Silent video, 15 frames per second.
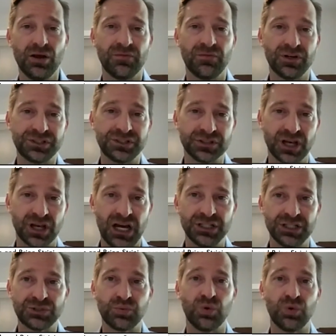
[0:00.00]
Versus
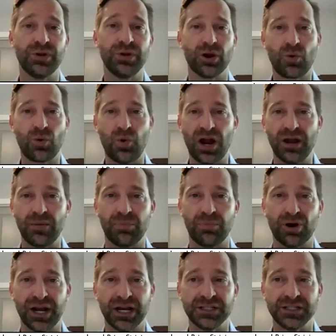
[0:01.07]
us, when we acquire
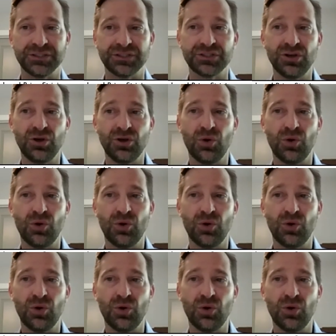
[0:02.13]
brands,